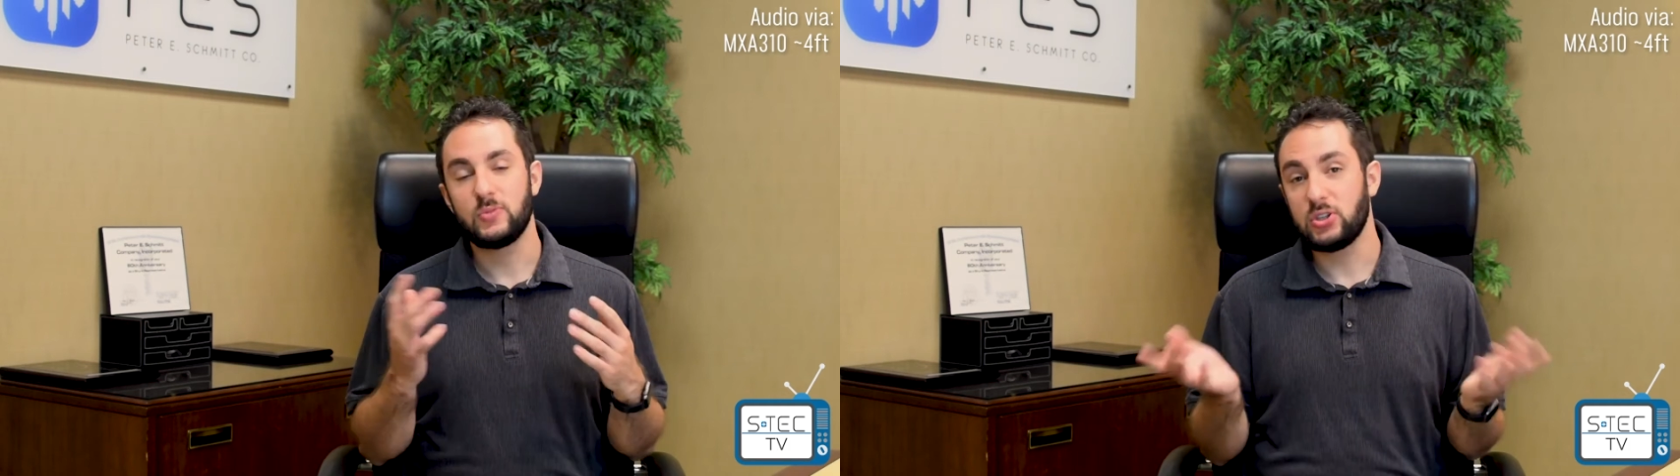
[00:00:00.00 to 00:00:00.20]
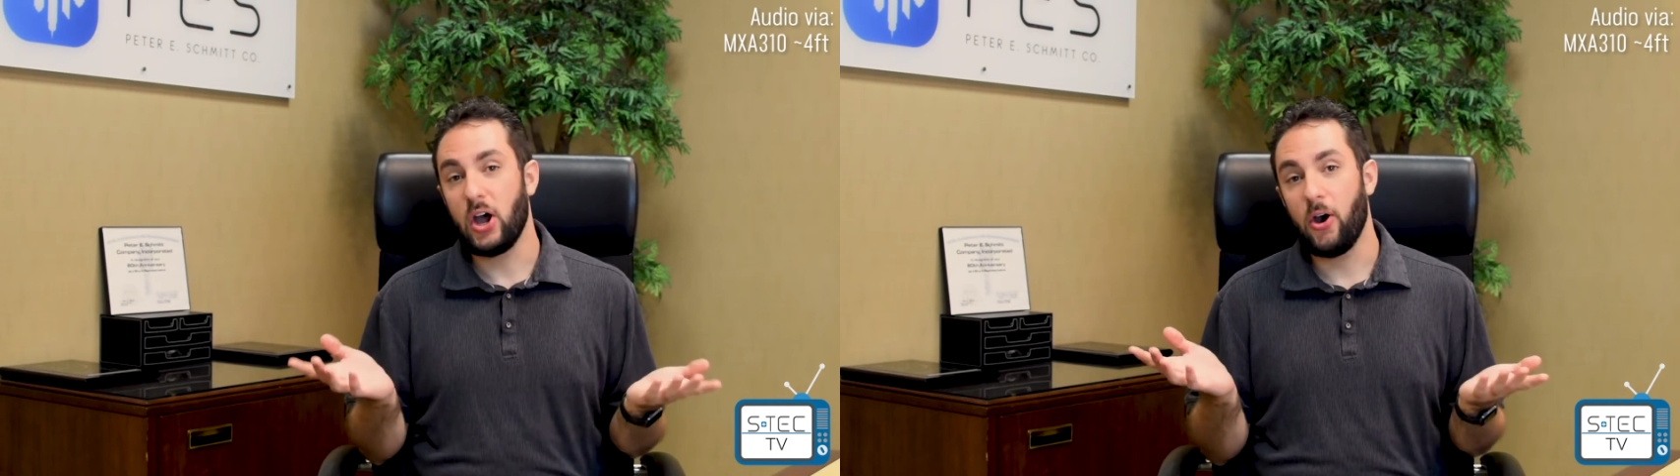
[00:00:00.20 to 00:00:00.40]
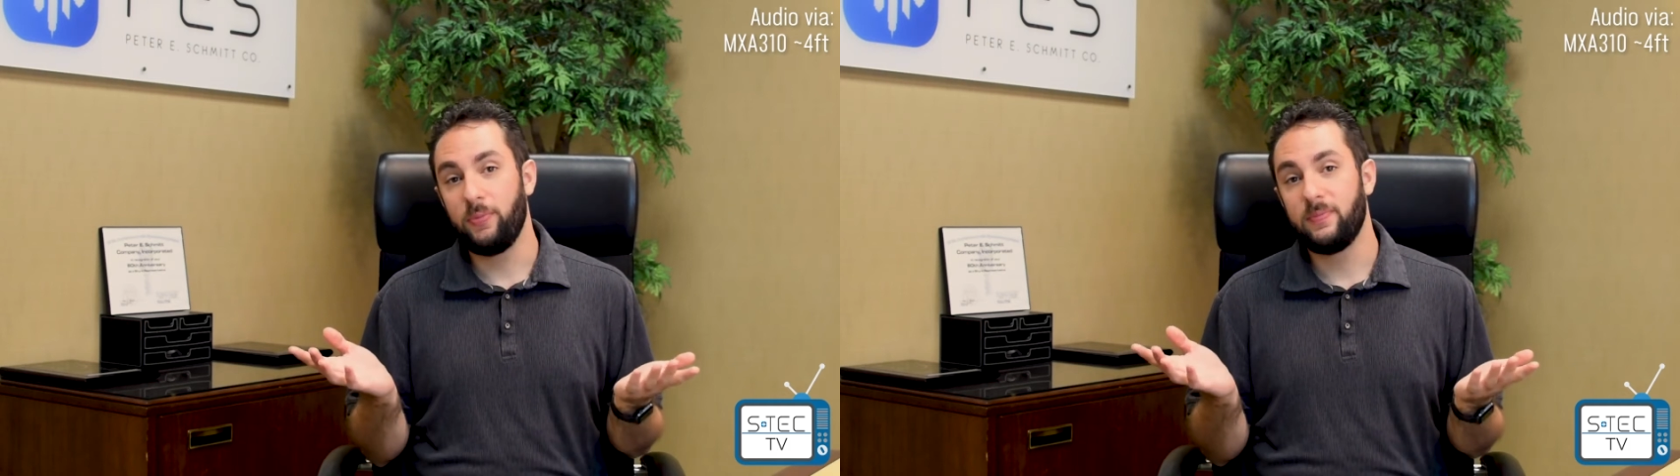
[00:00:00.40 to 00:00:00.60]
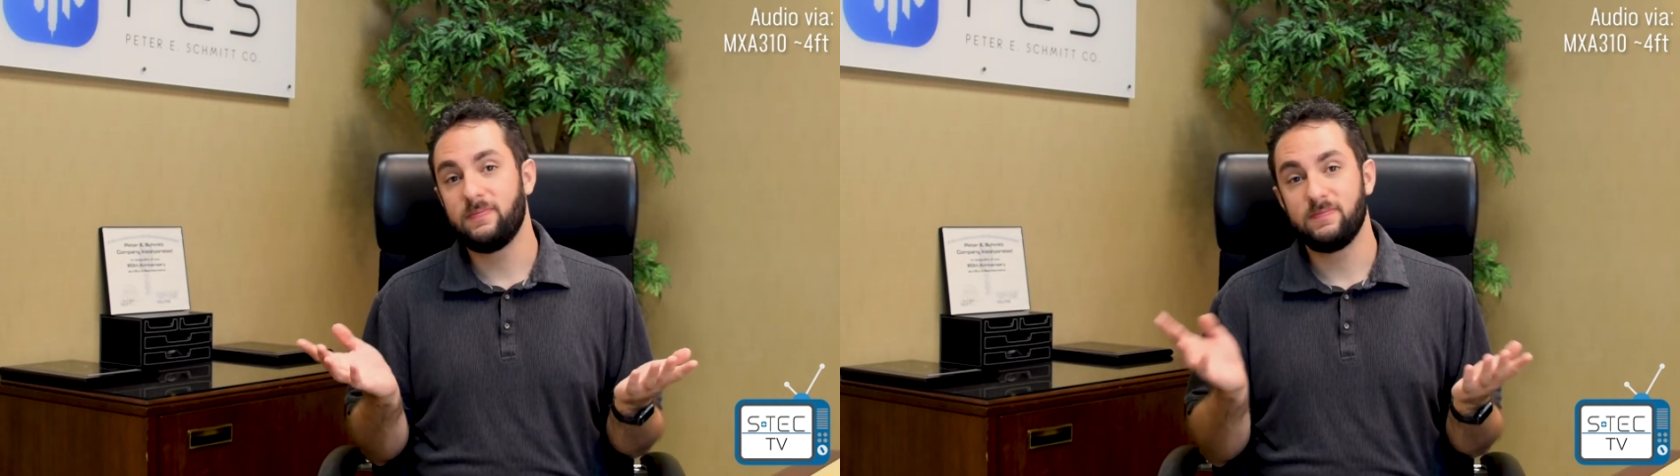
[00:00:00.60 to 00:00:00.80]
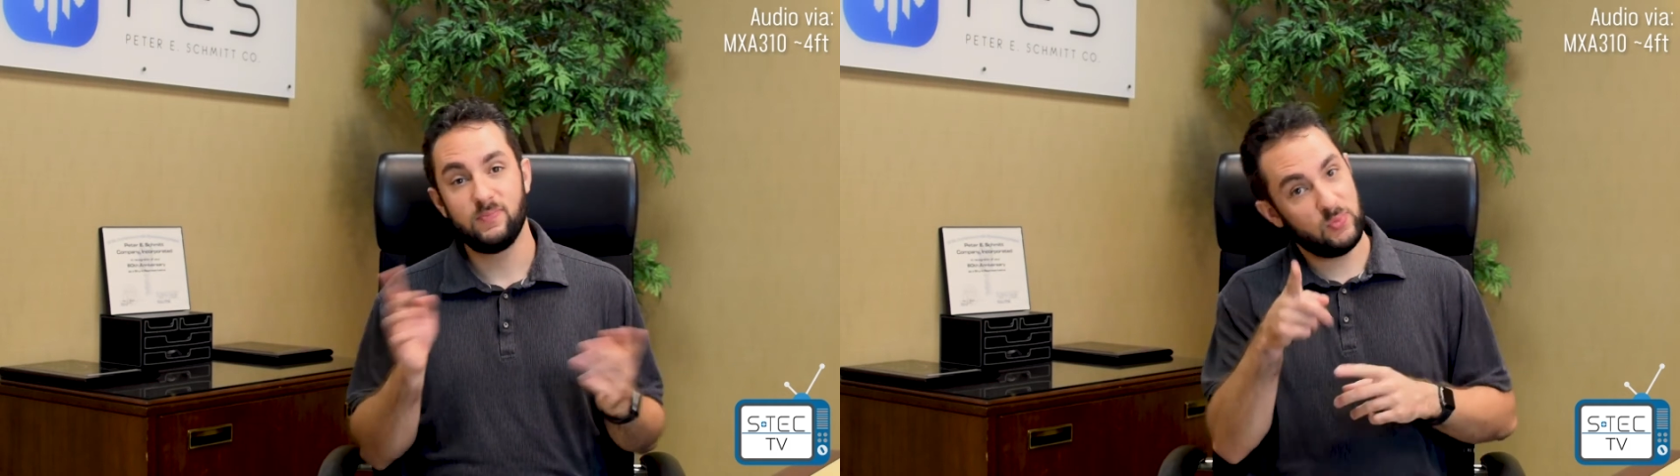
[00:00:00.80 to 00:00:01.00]
So,
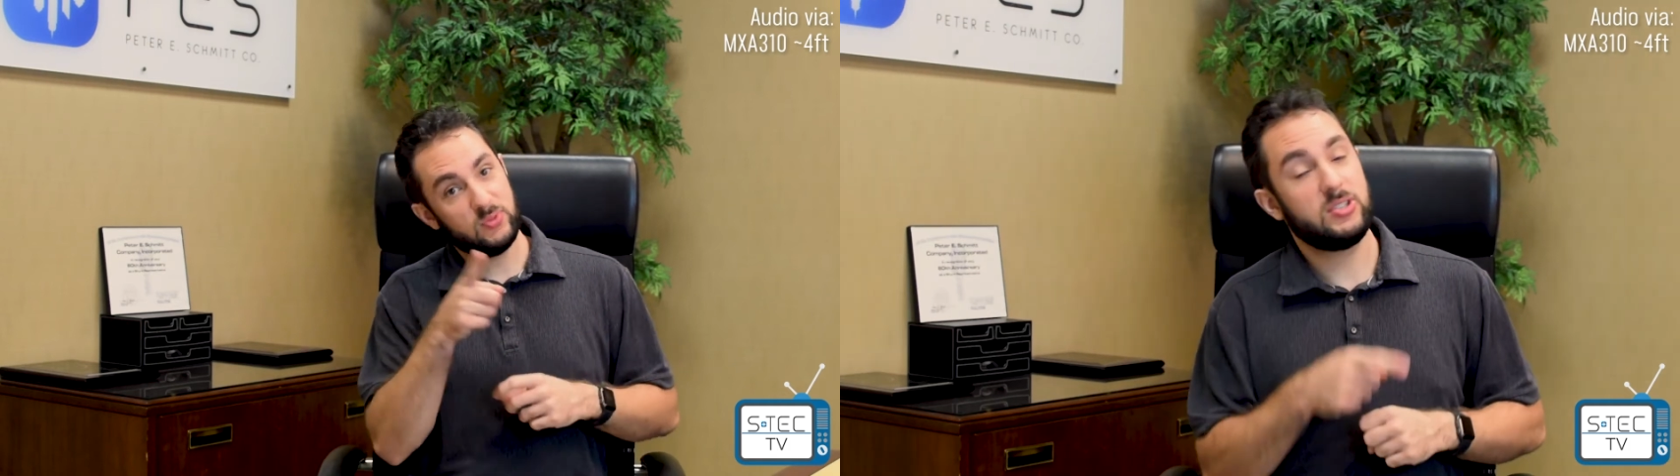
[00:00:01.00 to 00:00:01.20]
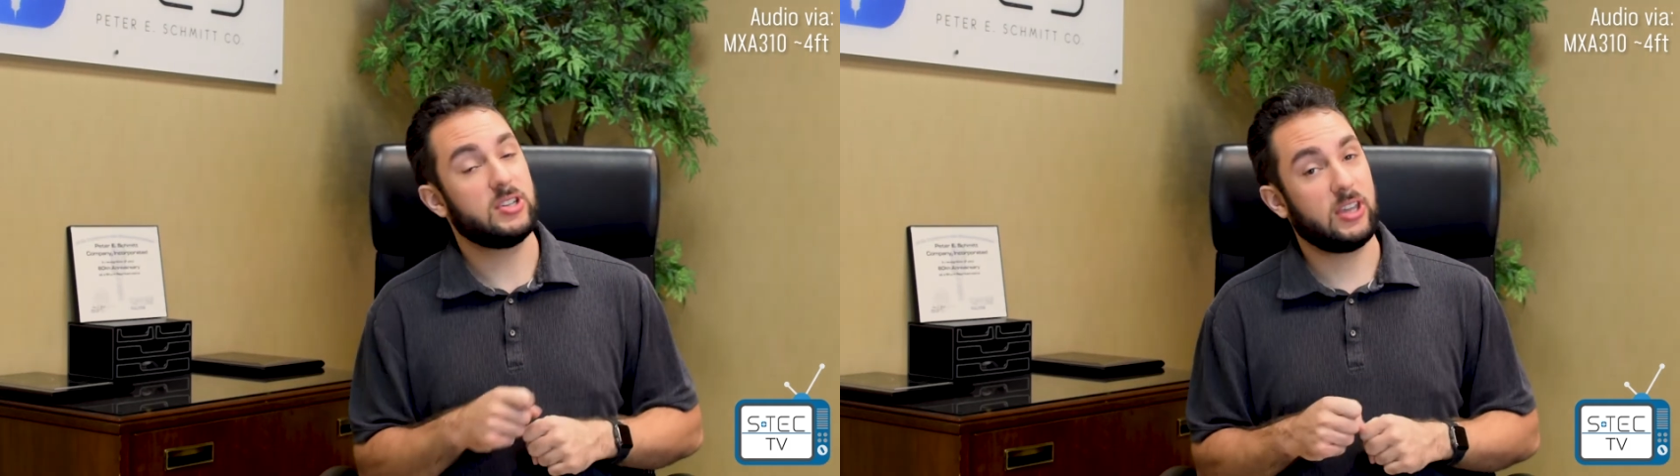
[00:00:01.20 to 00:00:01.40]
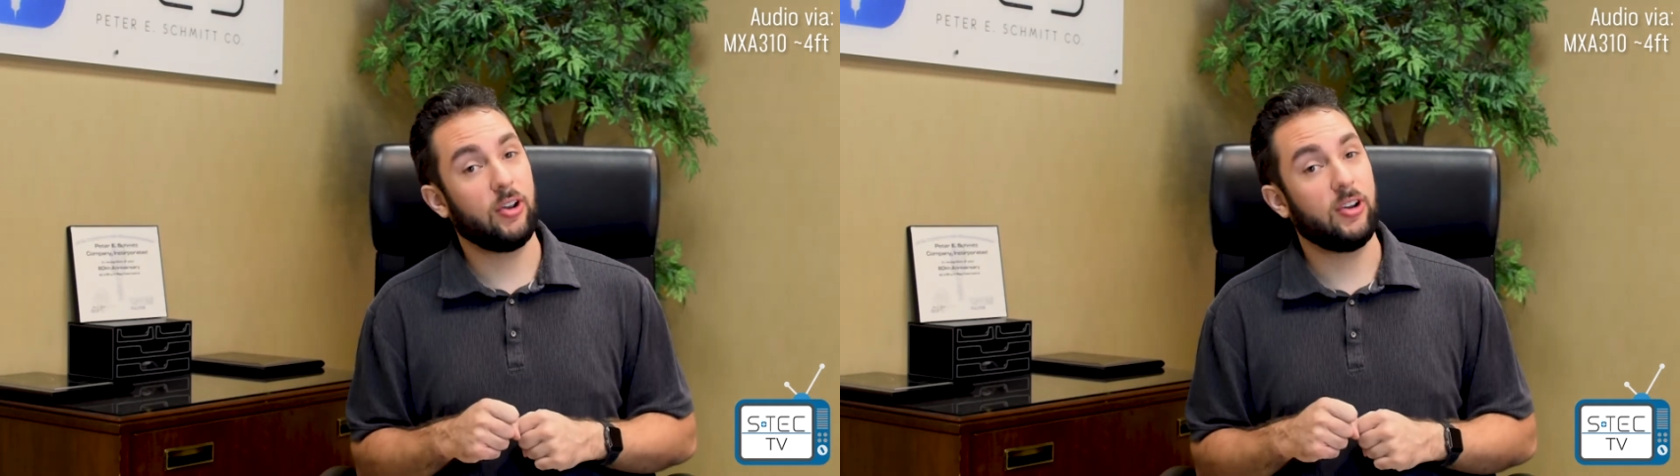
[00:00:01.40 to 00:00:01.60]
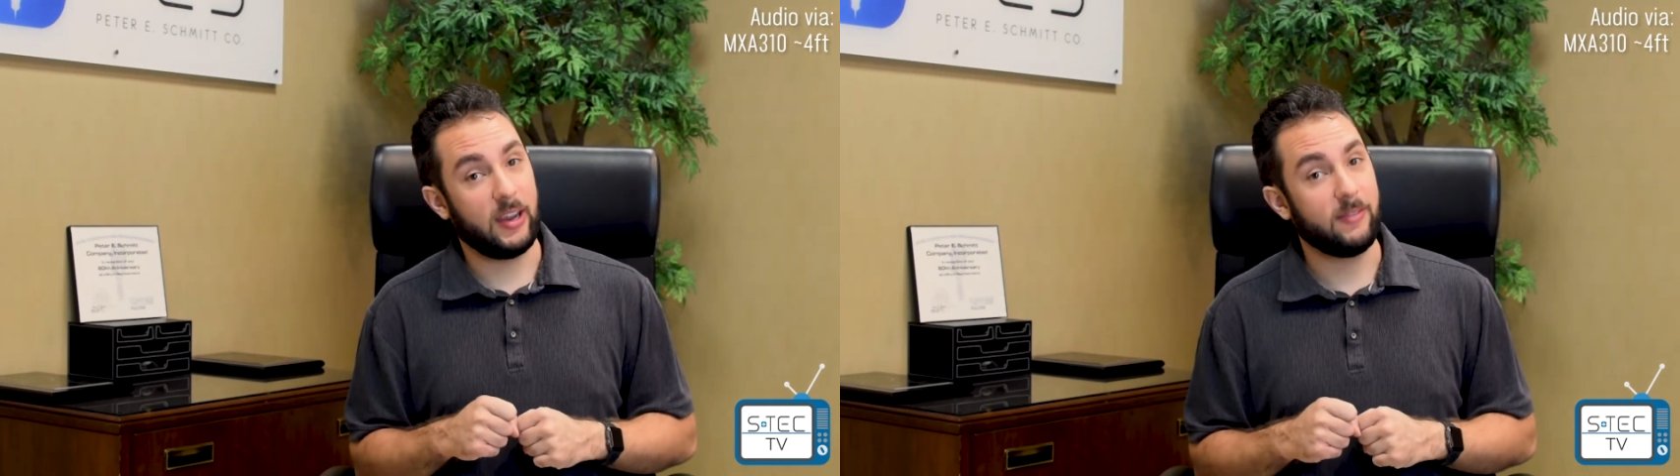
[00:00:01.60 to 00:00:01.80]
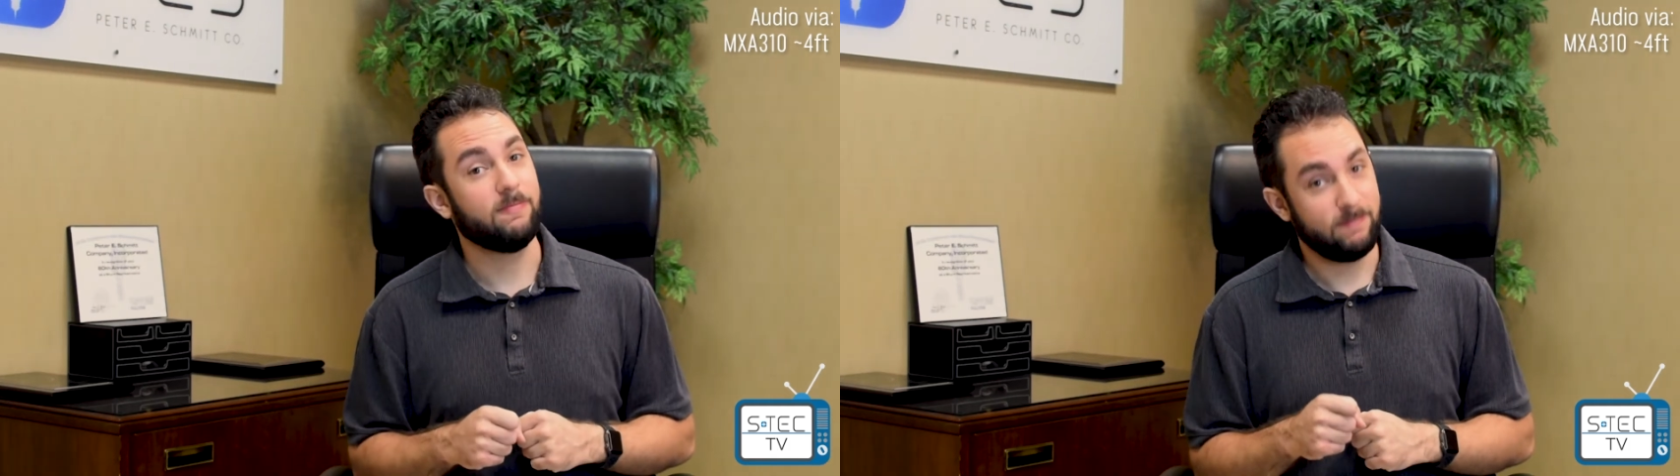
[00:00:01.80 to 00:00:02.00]

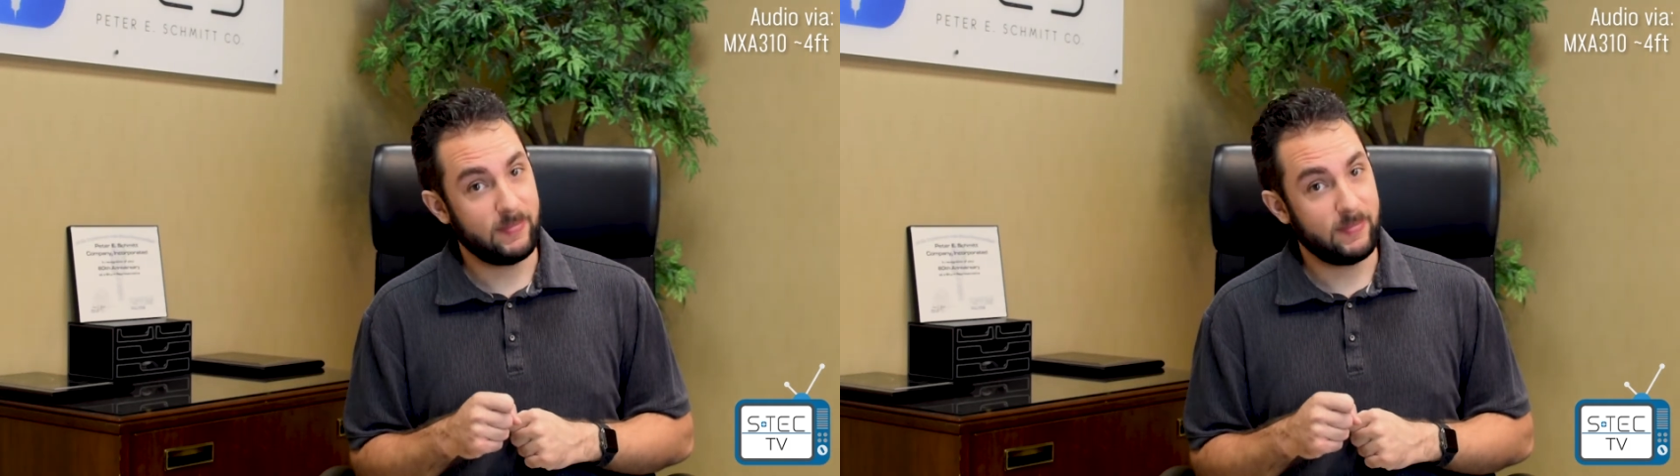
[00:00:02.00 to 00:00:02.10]
security